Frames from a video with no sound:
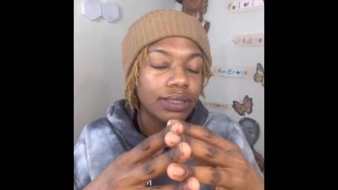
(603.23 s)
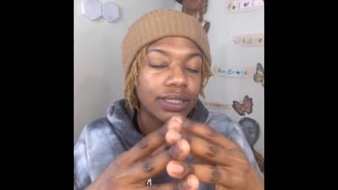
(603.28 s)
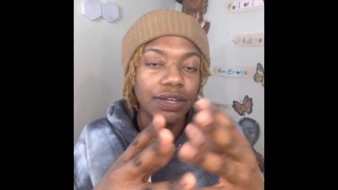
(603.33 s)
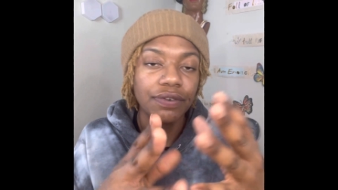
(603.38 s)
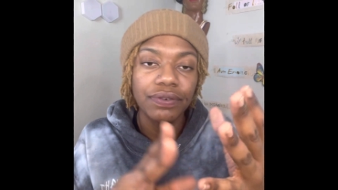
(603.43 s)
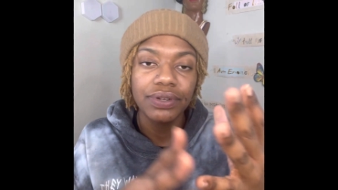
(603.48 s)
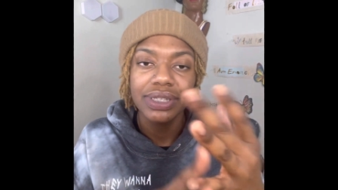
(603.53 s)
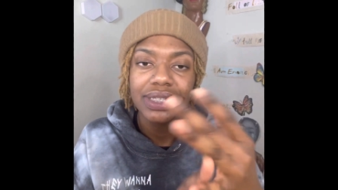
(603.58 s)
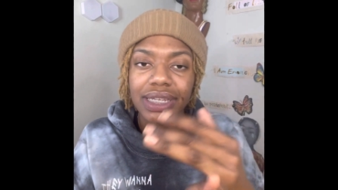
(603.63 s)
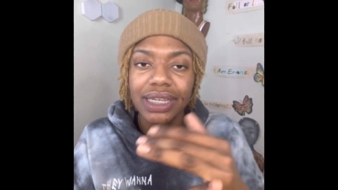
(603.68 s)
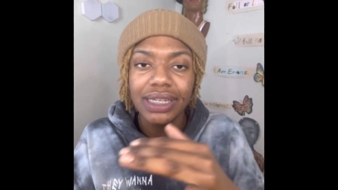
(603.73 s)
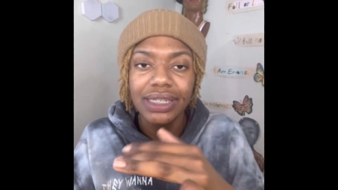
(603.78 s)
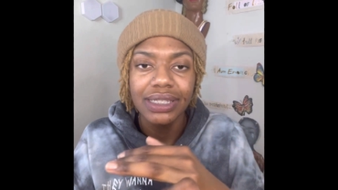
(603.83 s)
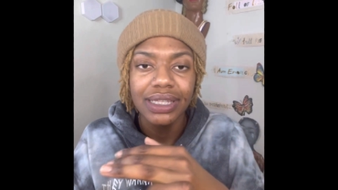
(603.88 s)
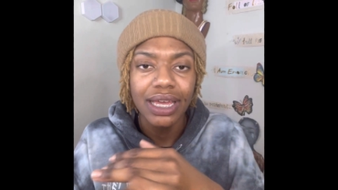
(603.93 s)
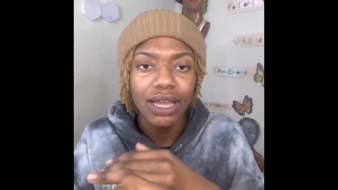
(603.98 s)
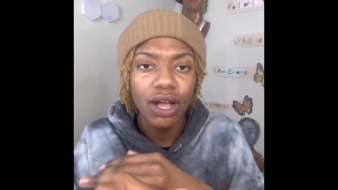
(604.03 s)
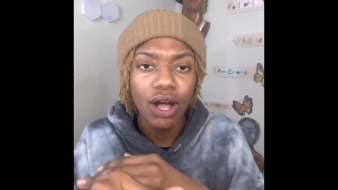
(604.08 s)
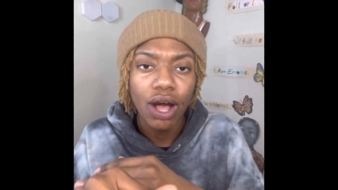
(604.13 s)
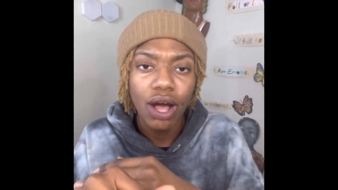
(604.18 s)
different teas
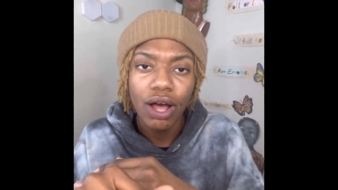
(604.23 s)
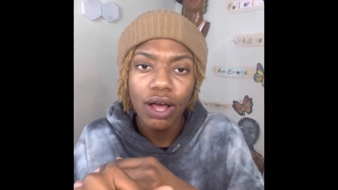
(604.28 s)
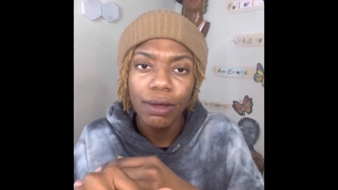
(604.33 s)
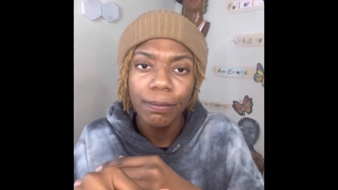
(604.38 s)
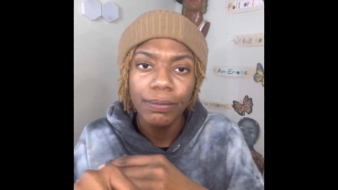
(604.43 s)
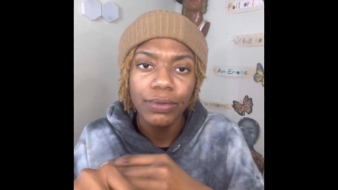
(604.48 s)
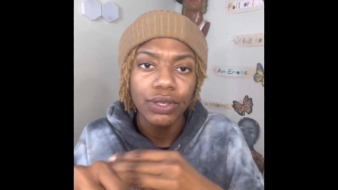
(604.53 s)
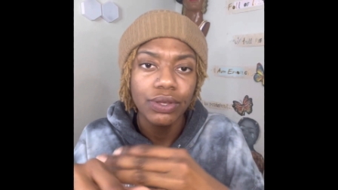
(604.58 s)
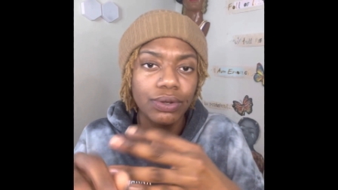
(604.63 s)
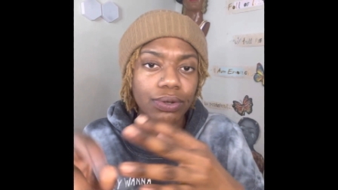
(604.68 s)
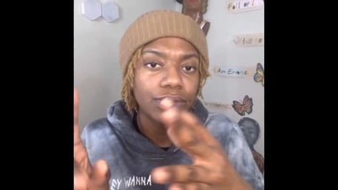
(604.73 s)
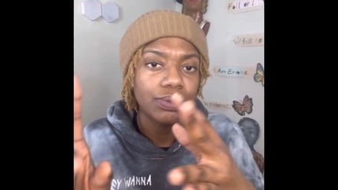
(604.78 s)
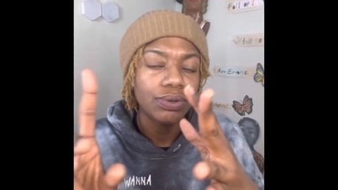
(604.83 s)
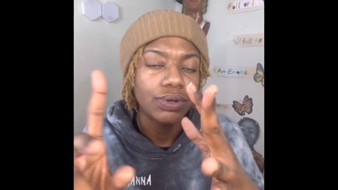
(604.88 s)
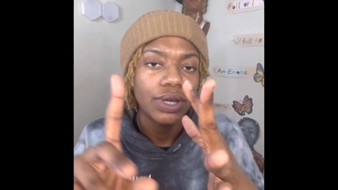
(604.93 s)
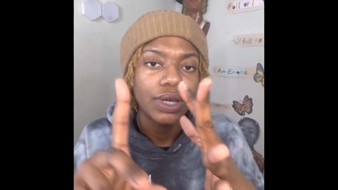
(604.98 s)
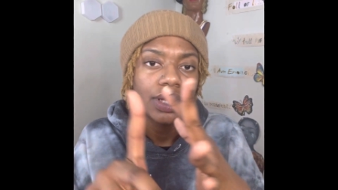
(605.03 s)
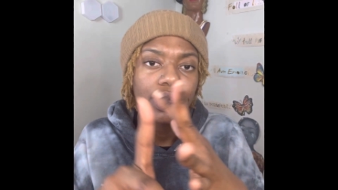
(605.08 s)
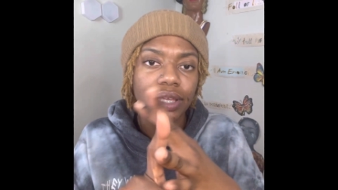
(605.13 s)
that calm you.